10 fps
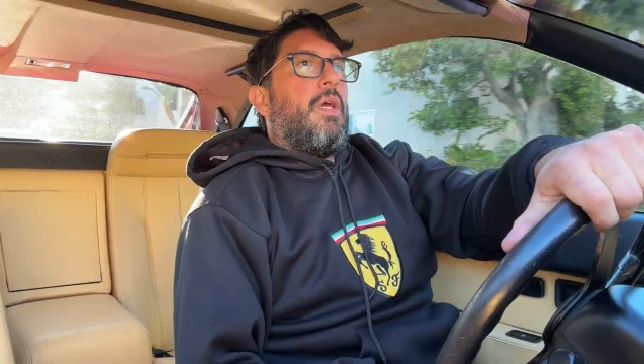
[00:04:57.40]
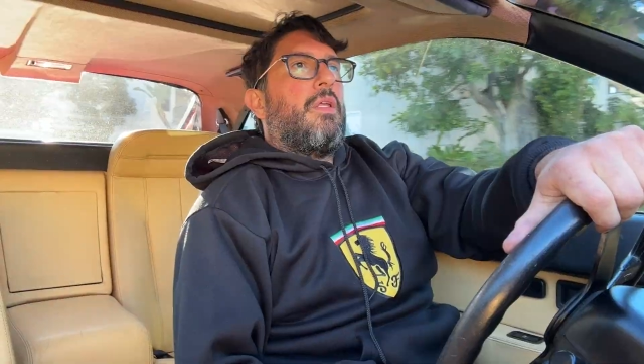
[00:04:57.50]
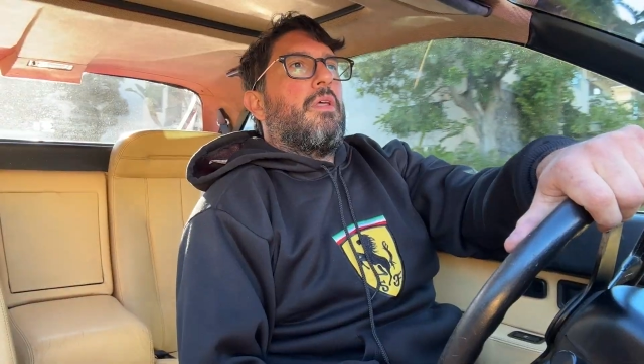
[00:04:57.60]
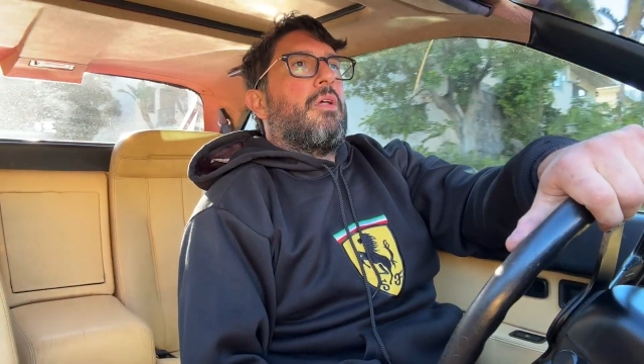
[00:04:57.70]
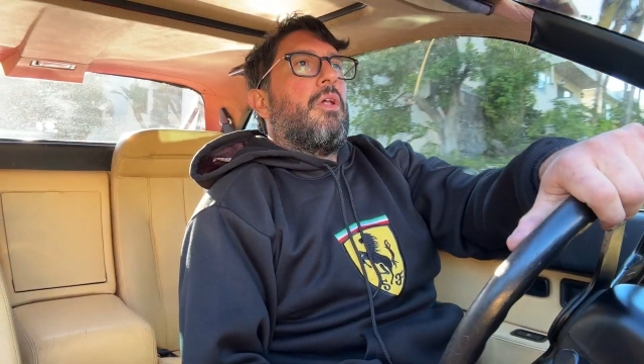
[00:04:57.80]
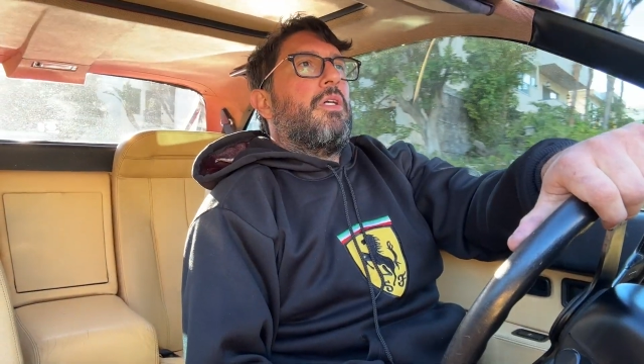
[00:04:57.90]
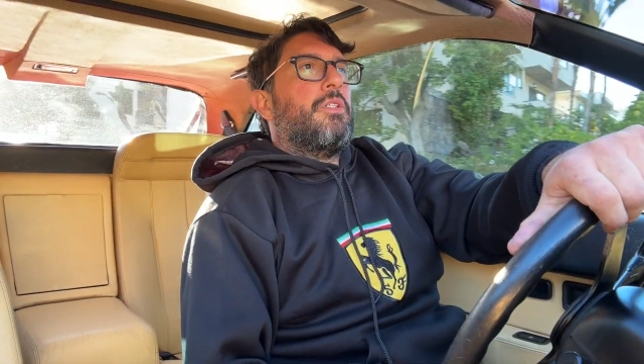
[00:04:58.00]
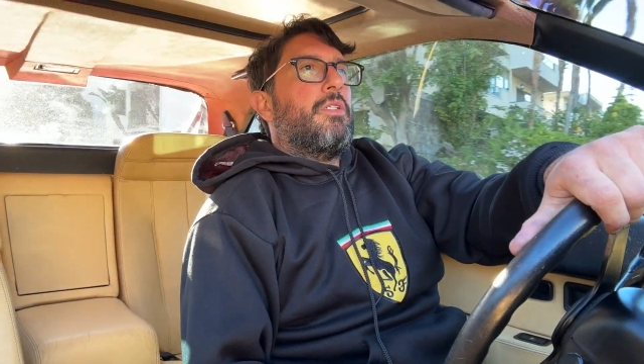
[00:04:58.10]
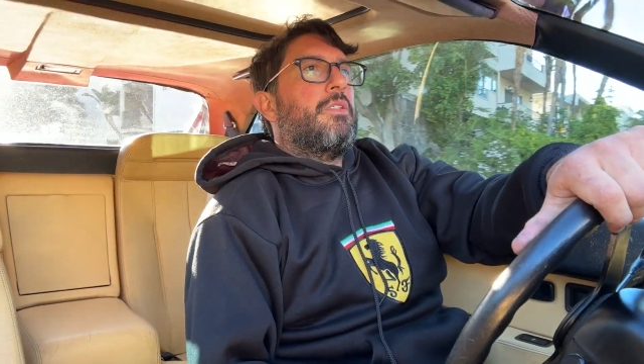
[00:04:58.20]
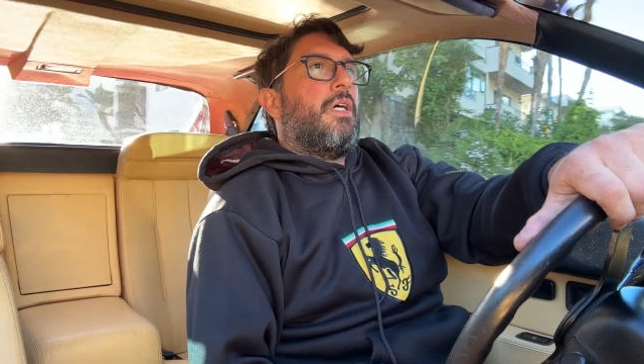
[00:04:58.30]
The
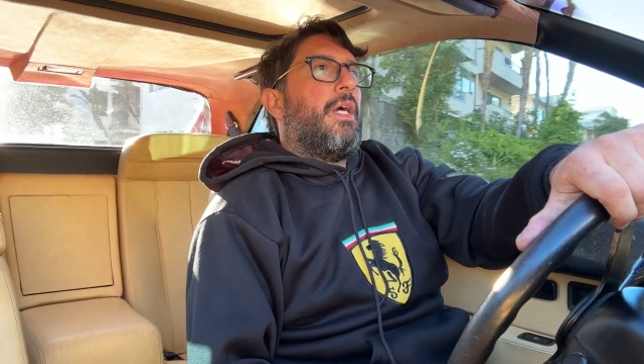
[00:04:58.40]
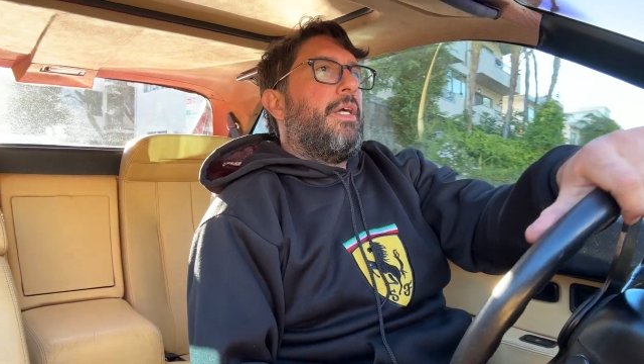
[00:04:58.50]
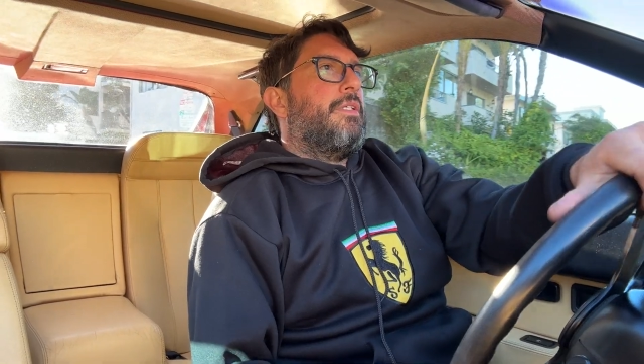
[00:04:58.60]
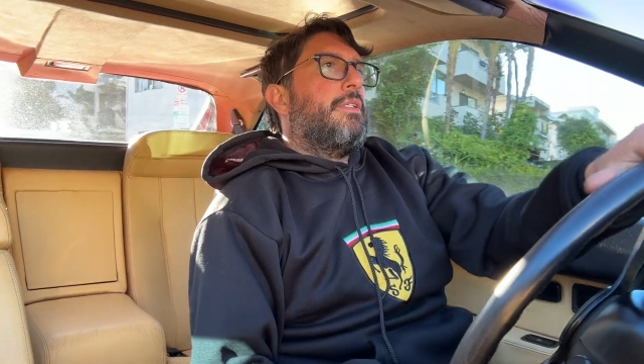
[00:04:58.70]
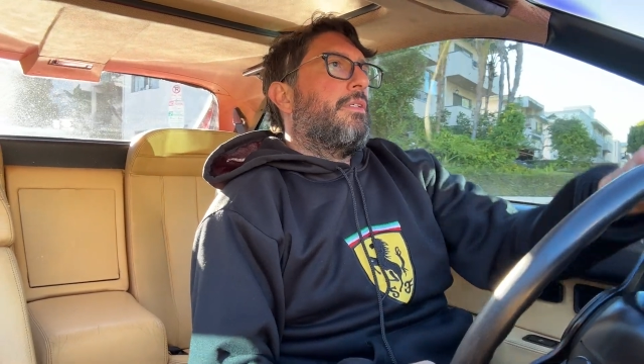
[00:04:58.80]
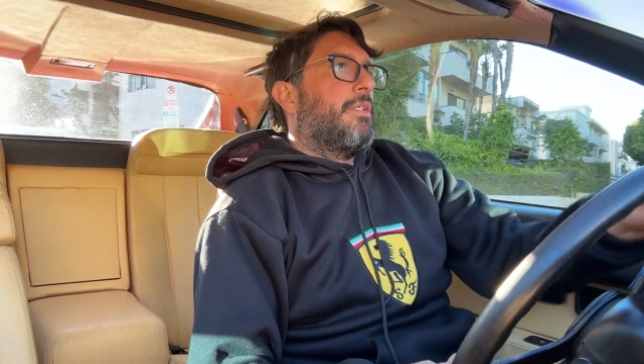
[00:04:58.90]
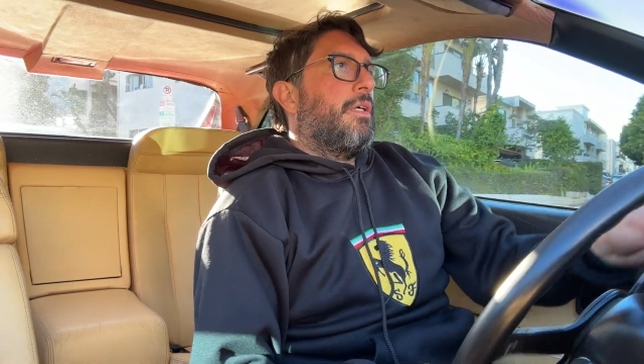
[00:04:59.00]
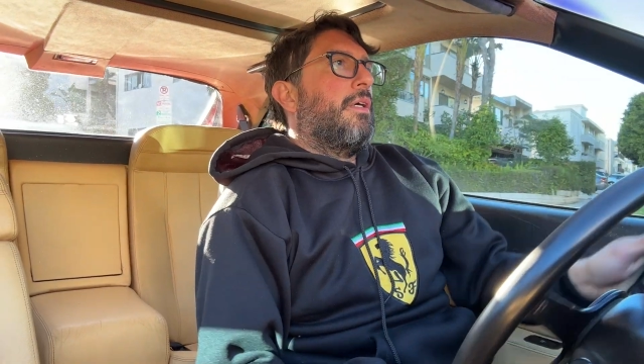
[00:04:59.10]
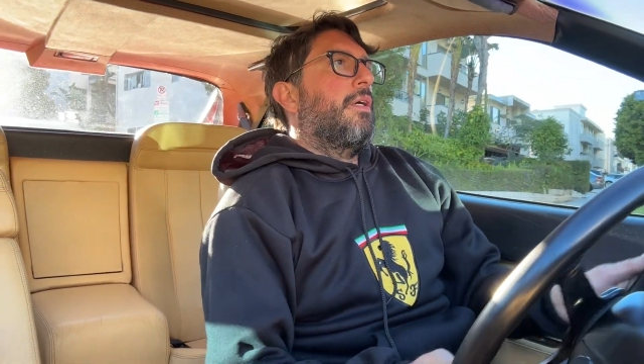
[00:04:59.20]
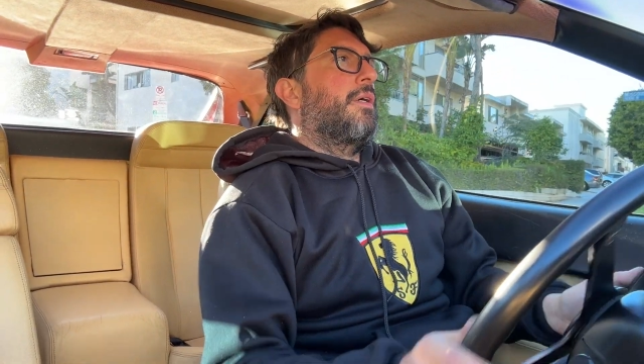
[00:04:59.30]
clutch is nice.
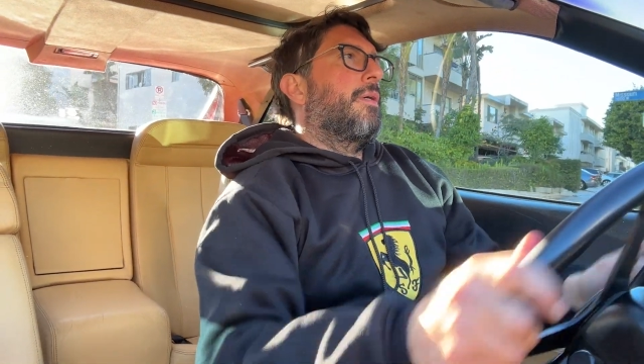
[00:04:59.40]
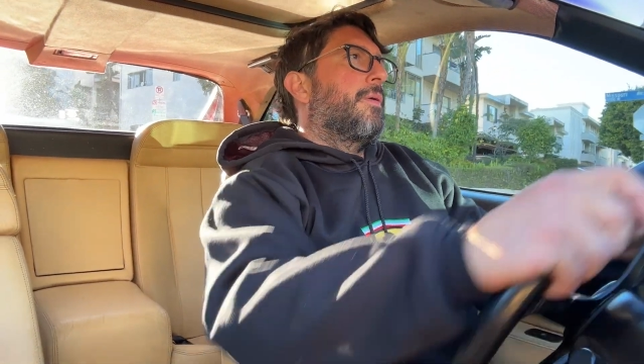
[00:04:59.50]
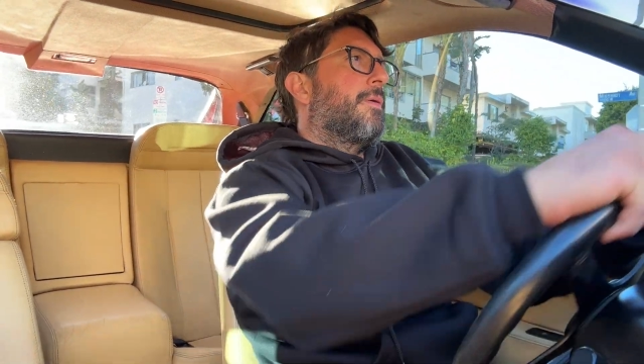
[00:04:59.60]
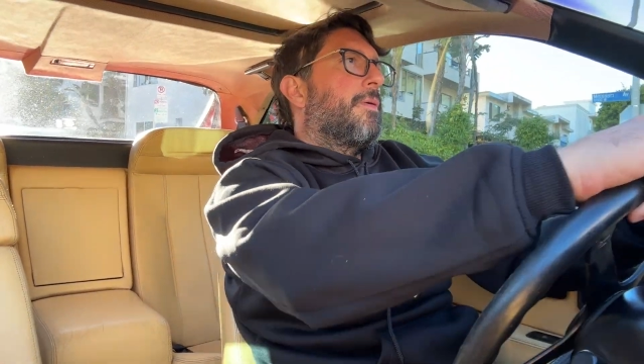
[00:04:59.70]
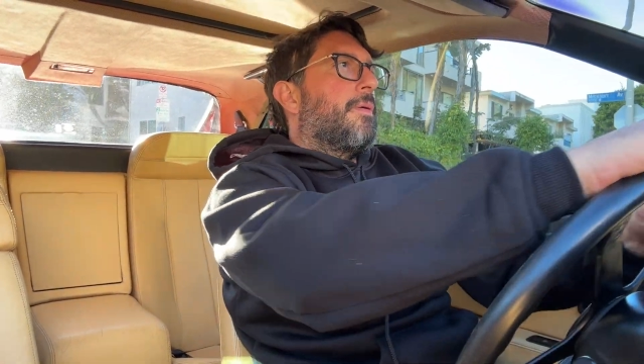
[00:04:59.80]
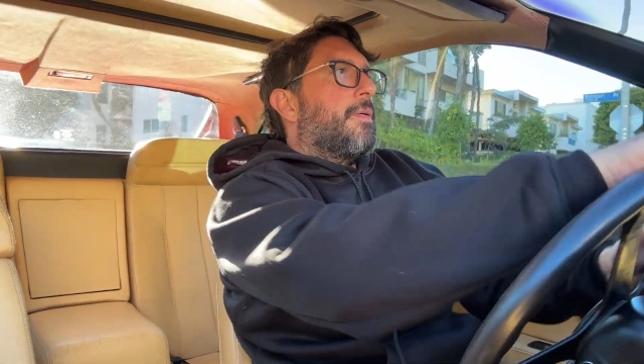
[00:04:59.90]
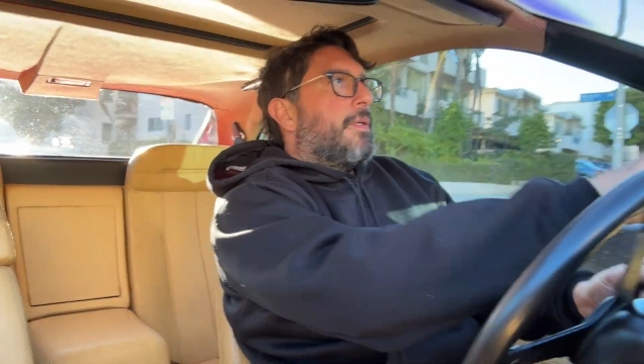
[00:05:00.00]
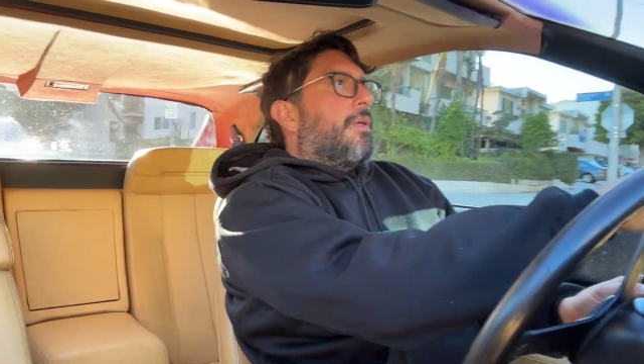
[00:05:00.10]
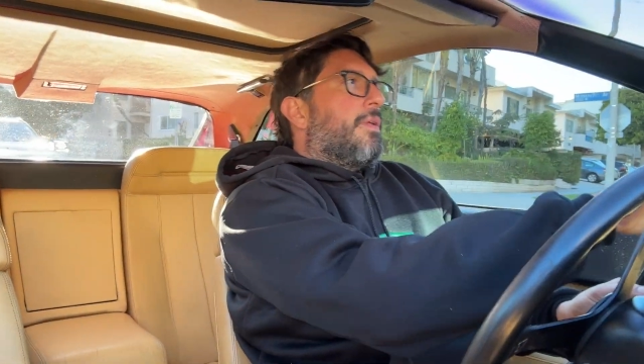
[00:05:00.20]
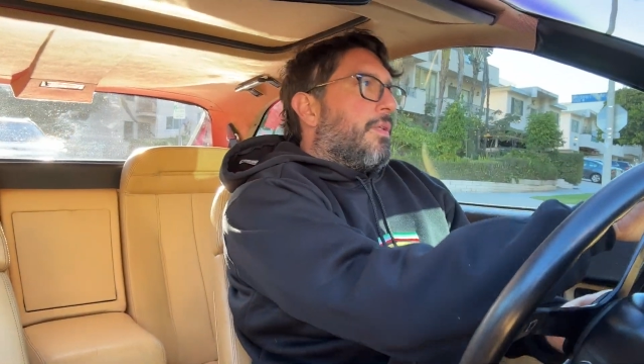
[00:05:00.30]

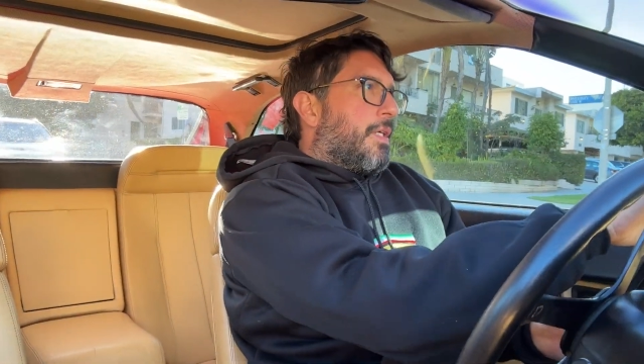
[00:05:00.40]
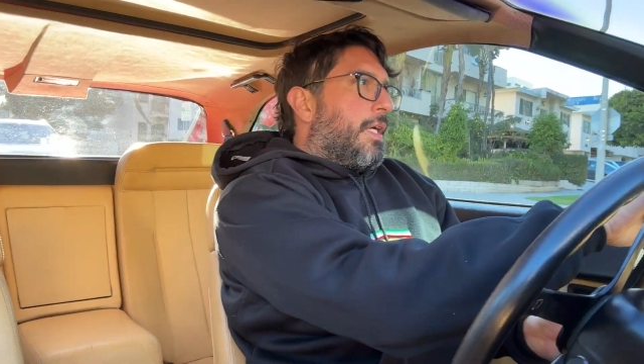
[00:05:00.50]
The